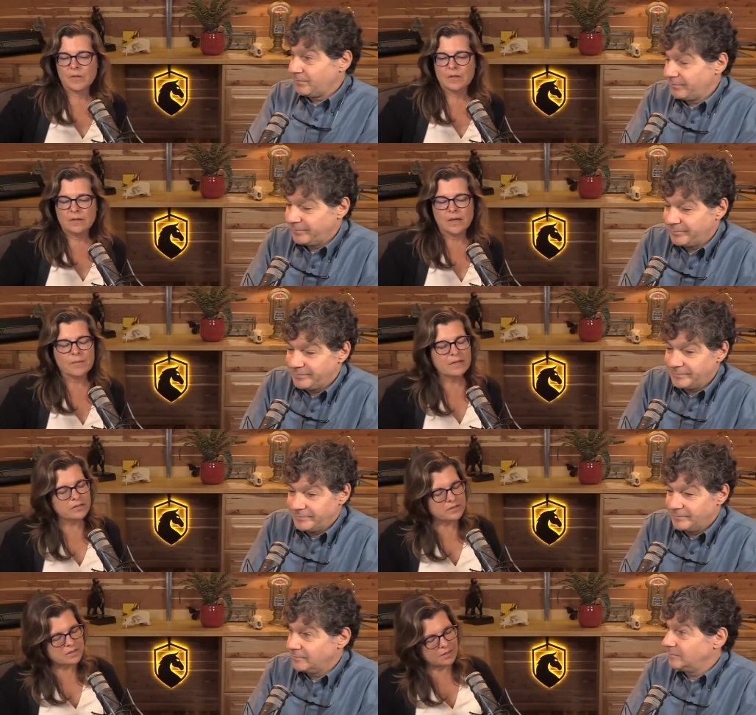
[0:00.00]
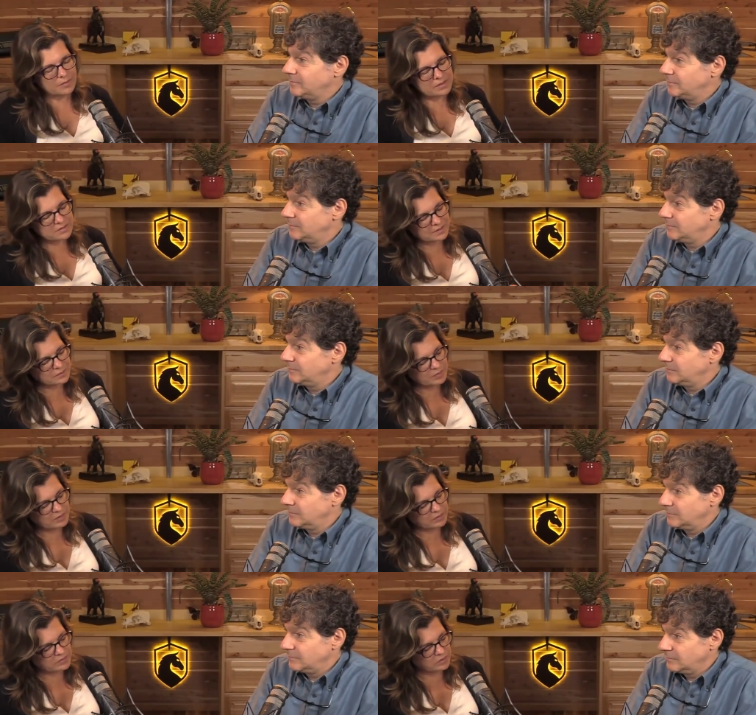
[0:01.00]
Speaker 1: Yeah. And just, I mean, just let's be clear.
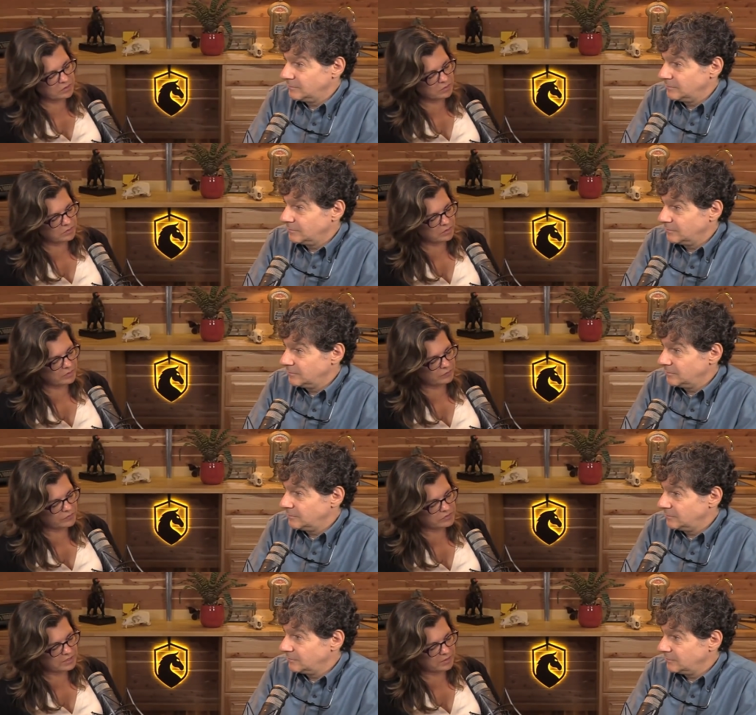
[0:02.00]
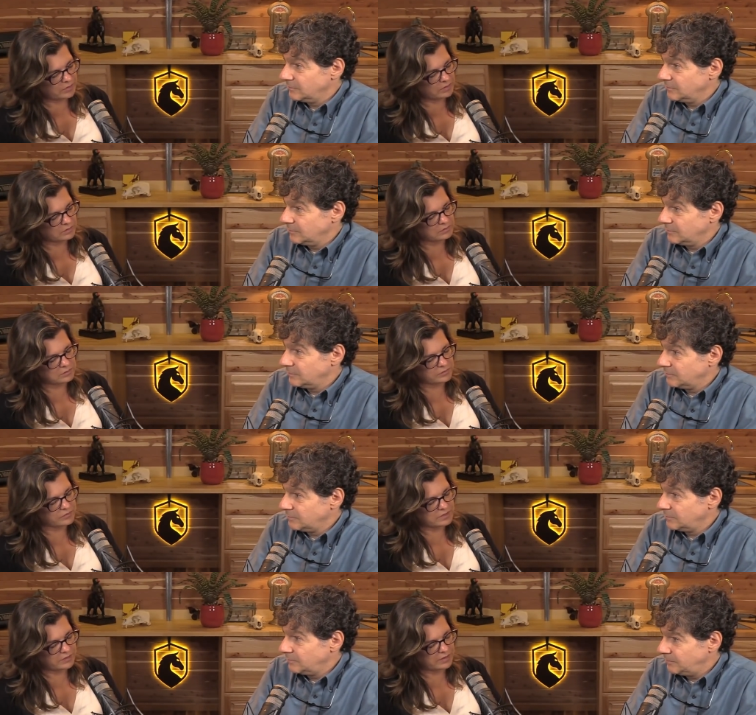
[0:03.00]
So, you, you know, in the first hour, first hour
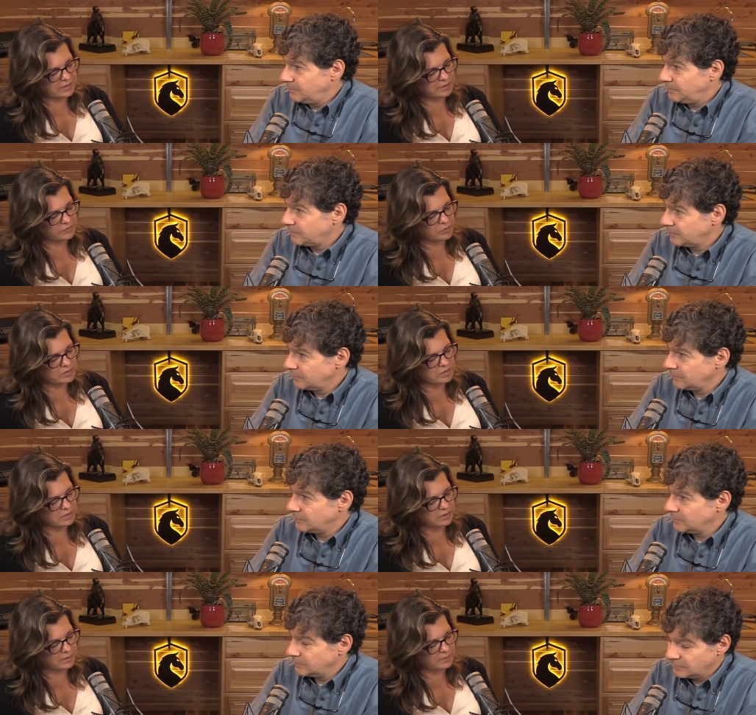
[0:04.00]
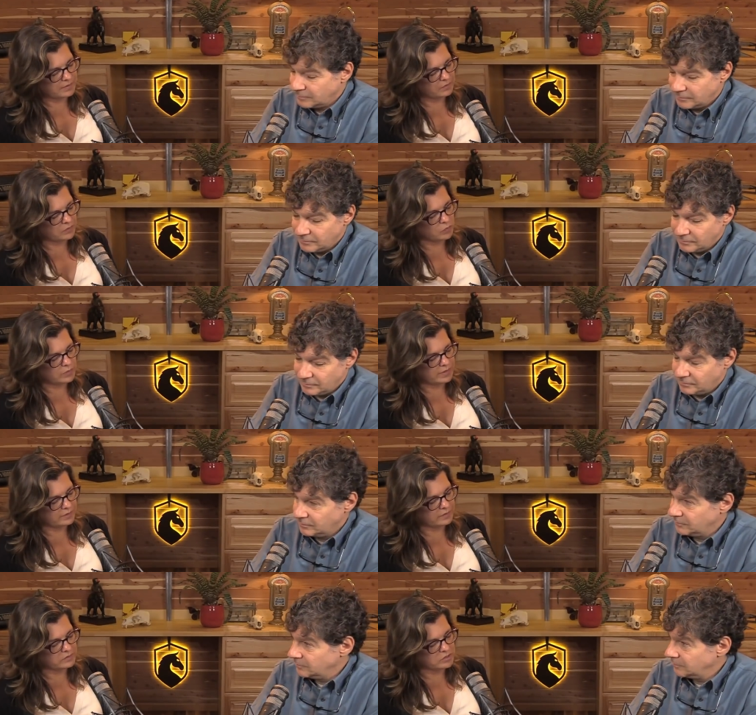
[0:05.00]
and a half, you were talking about the way that
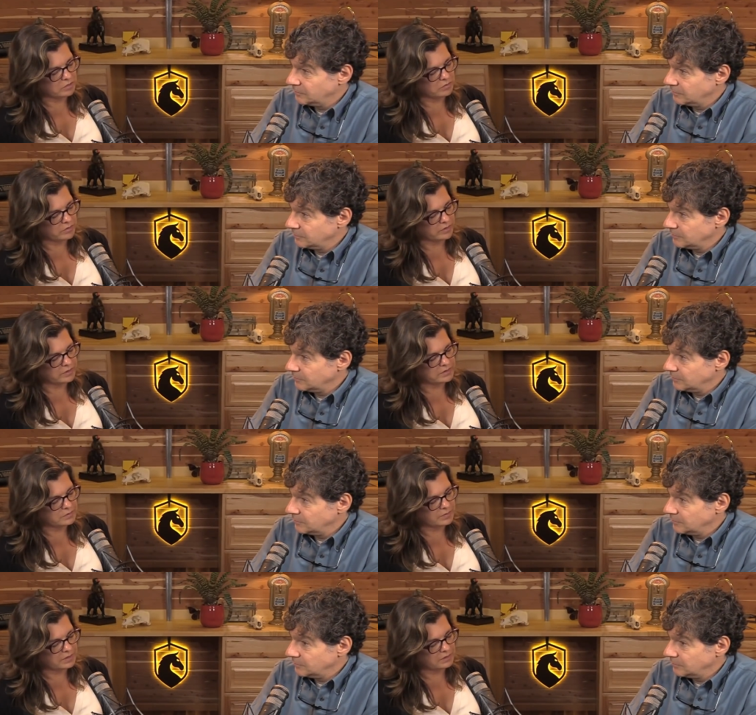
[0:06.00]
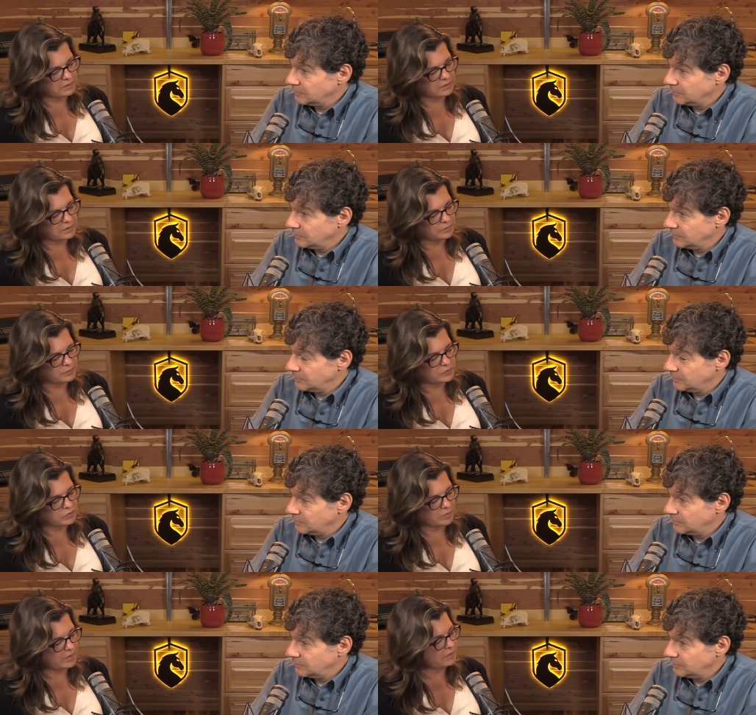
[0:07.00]
Joe Rogan has been um,
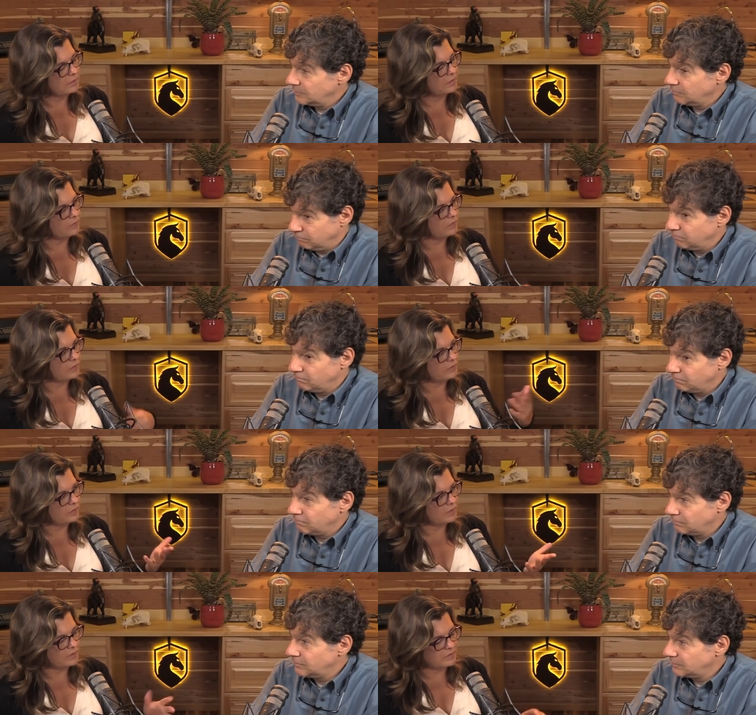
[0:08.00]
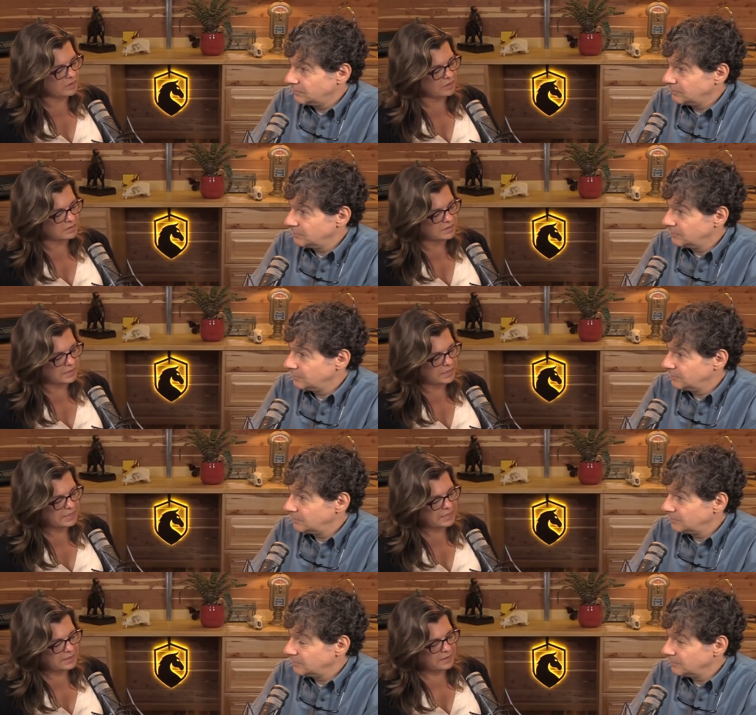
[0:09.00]
strawmanned and said to say things that he didn't say.
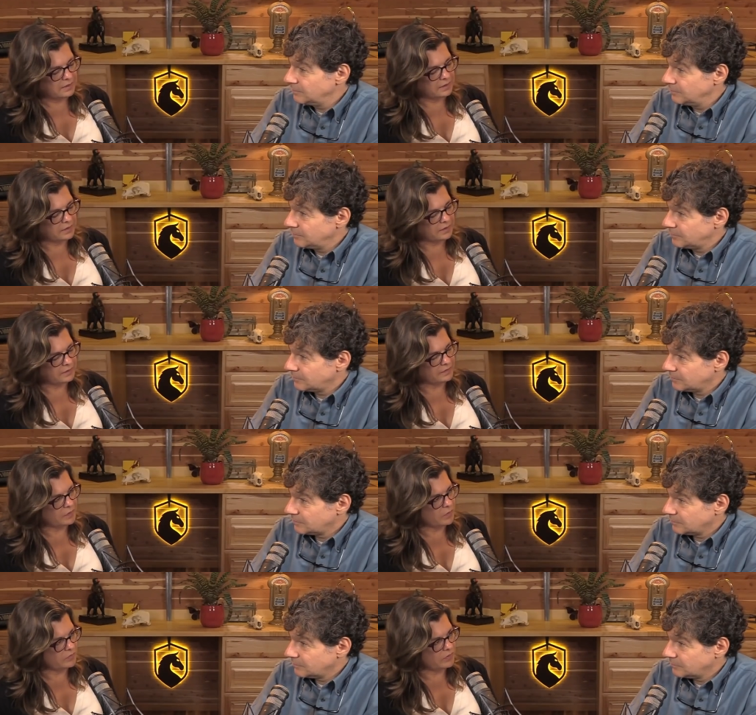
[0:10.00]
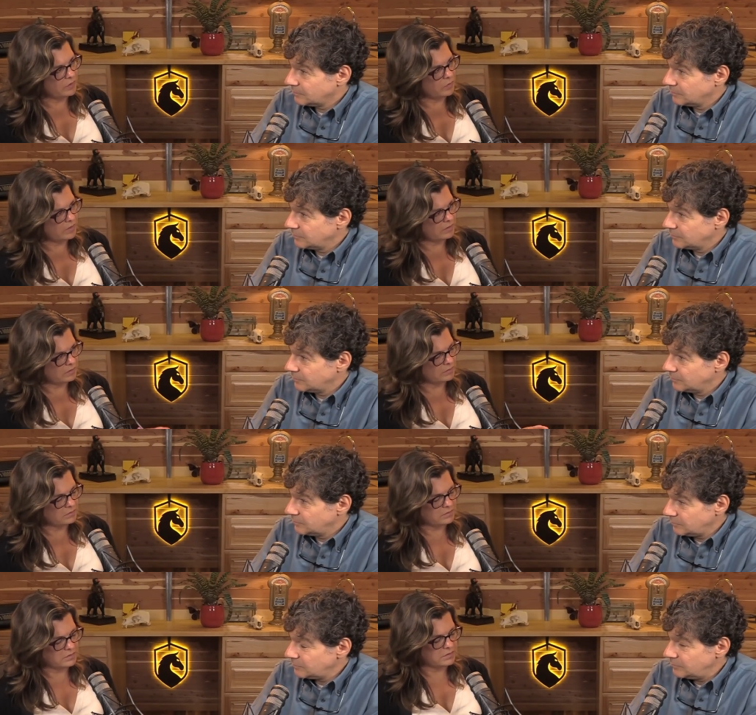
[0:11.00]
And I think the quote that you read, or
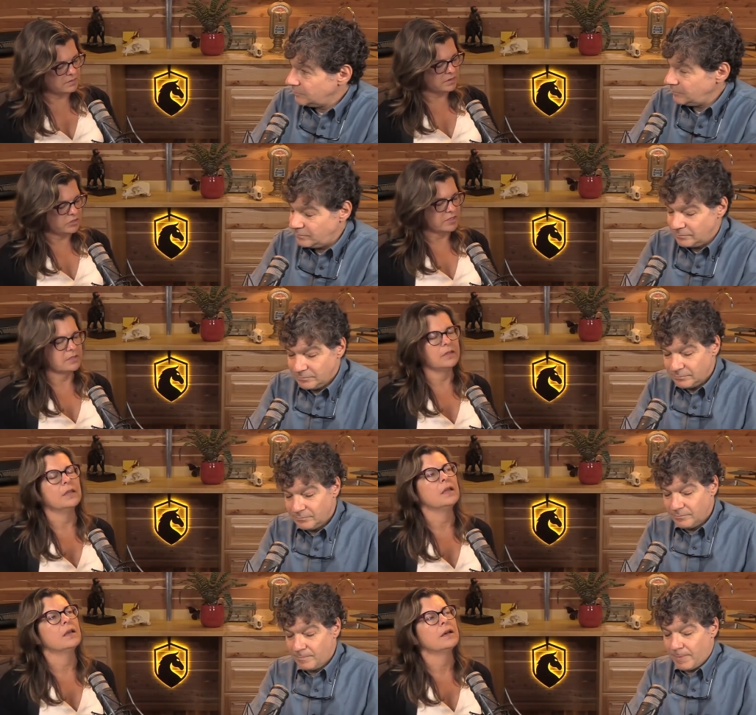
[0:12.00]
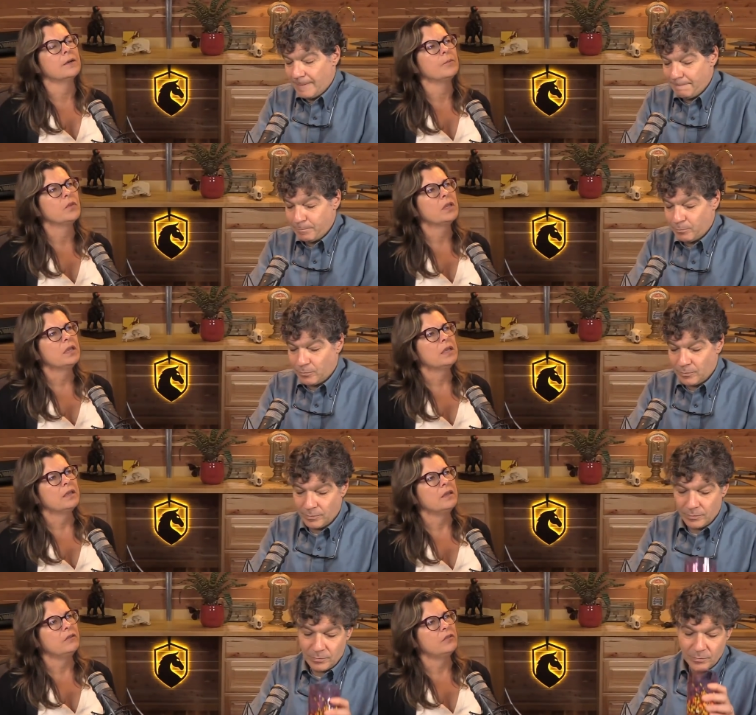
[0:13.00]
suggested that um, he
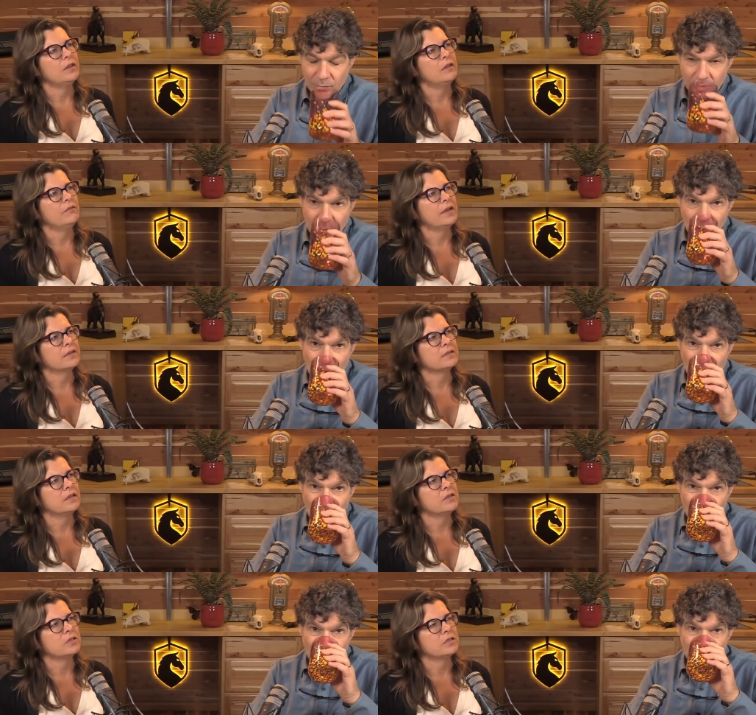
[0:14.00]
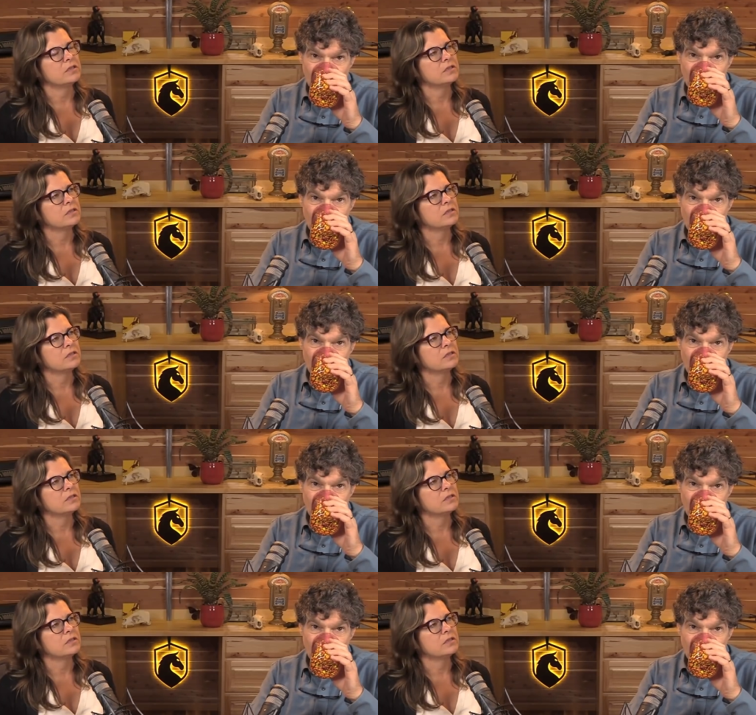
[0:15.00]
said that vaccinations